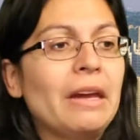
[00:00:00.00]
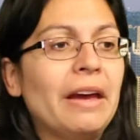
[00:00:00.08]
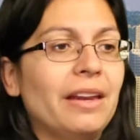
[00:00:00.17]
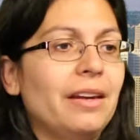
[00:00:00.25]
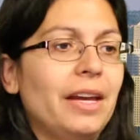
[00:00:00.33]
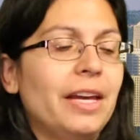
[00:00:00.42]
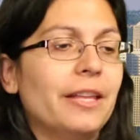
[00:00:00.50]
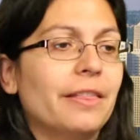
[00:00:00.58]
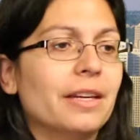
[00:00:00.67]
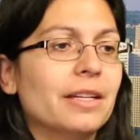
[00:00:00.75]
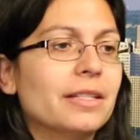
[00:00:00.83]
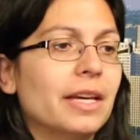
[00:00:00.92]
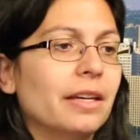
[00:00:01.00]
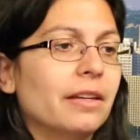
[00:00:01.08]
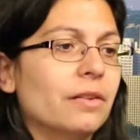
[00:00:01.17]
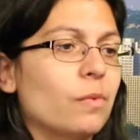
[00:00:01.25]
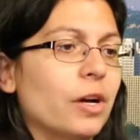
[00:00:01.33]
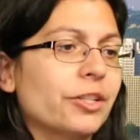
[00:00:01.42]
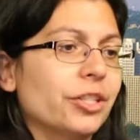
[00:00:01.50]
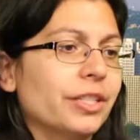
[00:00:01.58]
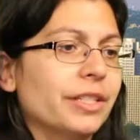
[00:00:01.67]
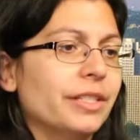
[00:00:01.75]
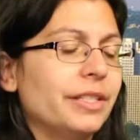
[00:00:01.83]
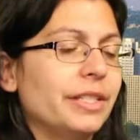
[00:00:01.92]
at a think tank in
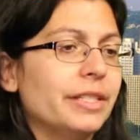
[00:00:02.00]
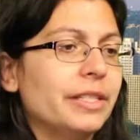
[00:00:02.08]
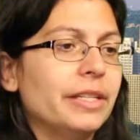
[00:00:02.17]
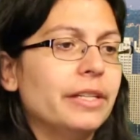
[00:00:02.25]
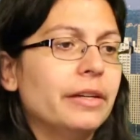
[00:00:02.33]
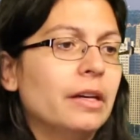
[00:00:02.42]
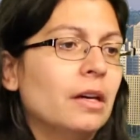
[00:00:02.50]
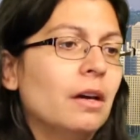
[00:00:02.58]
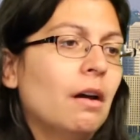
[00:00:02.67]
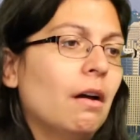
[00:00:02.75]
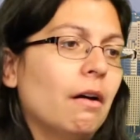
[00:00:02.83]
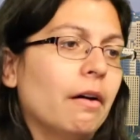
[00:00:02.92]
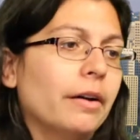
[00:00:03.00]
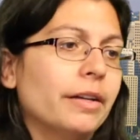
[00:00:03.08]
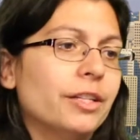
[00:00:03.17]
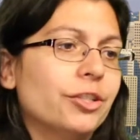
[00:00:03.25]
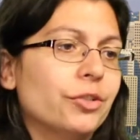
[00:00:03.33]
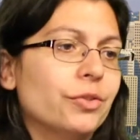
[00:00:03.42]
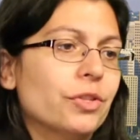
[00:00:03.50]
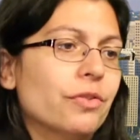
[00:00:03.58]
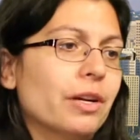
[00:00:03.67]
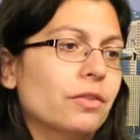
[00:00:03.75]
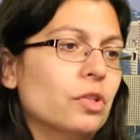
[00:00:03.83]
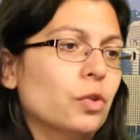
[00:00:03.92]
Washington, D.C. on issues
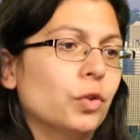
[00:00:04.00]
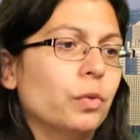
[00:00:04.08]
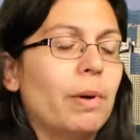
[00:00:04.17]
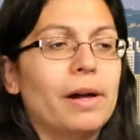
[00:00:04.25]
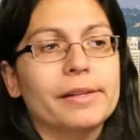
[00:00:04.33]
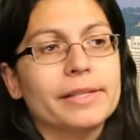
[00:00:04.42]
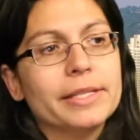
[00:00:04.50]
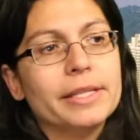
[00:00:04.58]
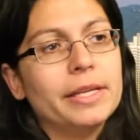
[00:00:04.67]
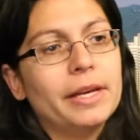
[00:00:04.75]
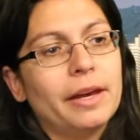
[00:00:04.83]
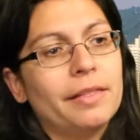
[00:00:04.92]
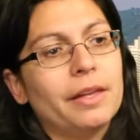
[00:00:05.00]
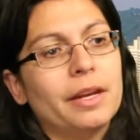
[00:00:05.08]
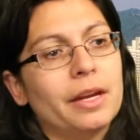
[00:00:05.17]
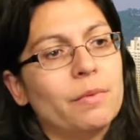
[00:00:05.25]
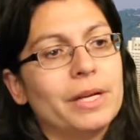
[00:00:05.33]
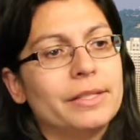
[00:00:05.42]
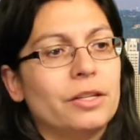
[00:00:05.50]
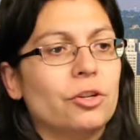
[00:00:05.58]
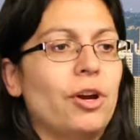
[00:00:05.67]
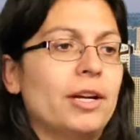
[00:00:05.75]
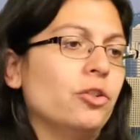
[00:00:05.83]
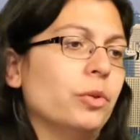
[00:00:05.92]
around social policy, and then I went to
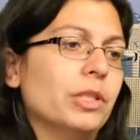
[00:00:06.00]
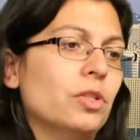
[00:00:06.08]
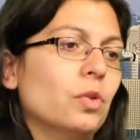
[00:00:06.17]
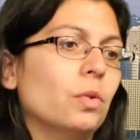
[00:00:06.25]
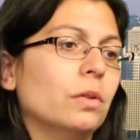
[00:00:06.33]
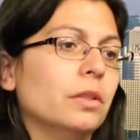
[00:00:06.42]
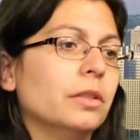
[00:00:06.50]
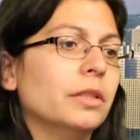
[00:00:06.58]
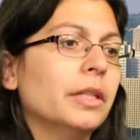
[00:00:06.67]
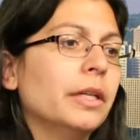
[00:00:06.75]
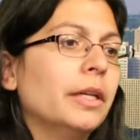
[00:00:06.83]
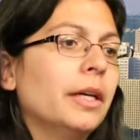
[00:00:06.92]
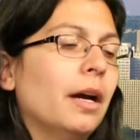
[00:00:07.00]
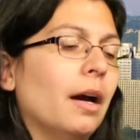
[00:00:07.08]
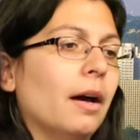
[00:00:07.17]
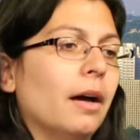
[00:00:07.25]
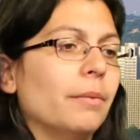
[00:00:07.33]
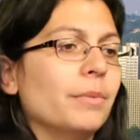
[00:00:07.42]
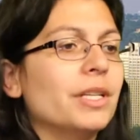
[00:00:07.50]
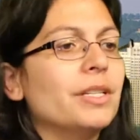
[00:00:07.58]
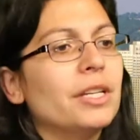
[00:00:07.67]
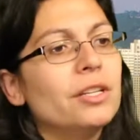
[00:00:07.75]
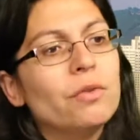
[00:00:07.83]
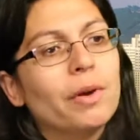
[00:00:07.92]
graduate school,
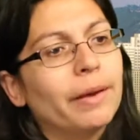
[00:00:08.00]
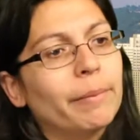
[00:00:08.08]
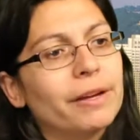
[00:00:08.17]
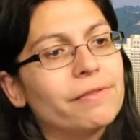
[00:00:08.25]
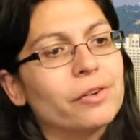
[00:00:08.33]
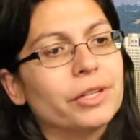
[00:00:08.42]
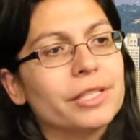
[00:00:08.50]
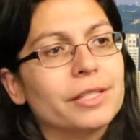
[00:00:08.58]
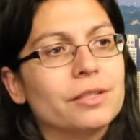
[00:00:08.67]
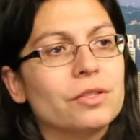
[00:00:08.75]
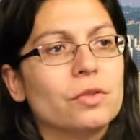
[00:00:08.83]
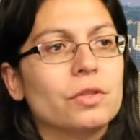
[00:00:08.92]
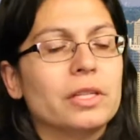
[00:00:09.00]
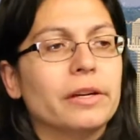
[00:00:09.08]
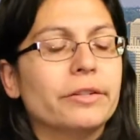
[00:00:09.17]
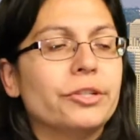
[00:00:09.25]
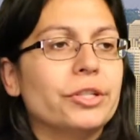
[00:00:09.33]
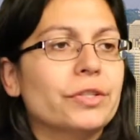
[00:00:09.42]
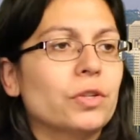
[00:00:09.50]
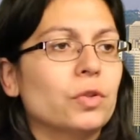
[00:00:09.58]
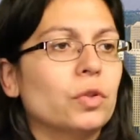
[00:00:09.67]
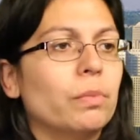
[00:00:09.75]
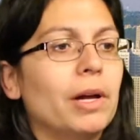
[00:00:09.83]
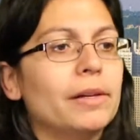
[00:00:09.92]
continuing my focus on sociology and
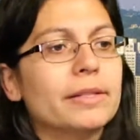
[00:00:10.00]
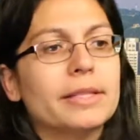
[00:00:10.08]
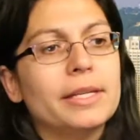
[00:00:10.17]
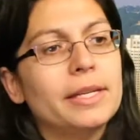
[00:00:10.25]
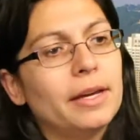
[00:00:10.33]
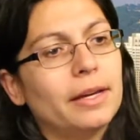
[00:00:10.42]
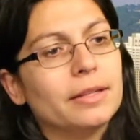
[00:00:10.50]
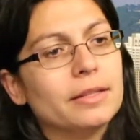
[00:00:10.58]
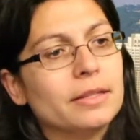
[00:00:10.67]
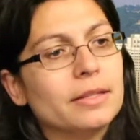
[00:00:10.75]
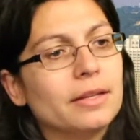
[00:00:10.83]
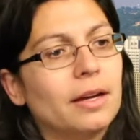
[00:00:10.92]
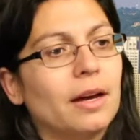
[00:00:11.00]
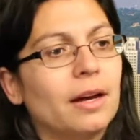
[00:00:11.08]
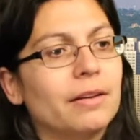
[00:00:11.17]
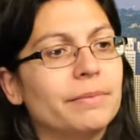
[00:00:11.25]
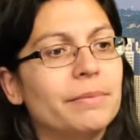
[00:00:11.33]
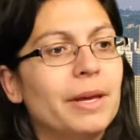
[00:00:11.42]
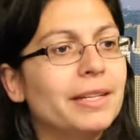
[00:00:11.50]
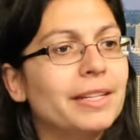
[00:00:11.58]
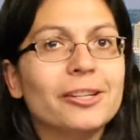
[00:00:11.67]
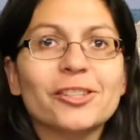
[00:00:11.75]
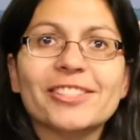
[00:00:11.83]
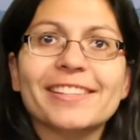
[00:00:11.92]
social policy, and
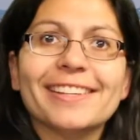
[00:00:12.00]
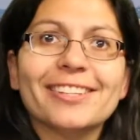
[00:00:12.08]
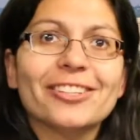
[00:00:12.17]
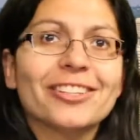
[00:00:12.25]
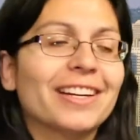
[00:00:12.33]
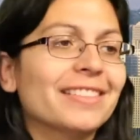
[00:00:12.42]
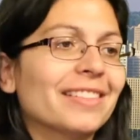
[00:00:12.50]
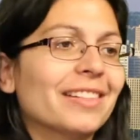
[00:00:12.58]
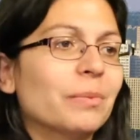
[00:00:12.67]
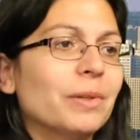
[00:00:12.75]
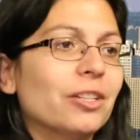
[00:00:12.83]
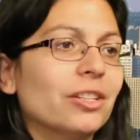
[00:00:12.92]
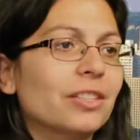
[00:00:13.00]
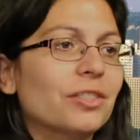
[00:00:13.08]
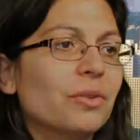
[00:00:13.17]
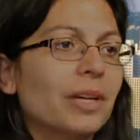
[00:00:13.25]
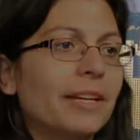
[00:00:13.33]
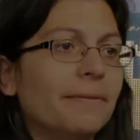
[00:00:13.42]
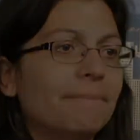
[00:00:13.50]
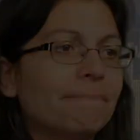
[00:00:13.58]
many years later ended up here at Duquesne.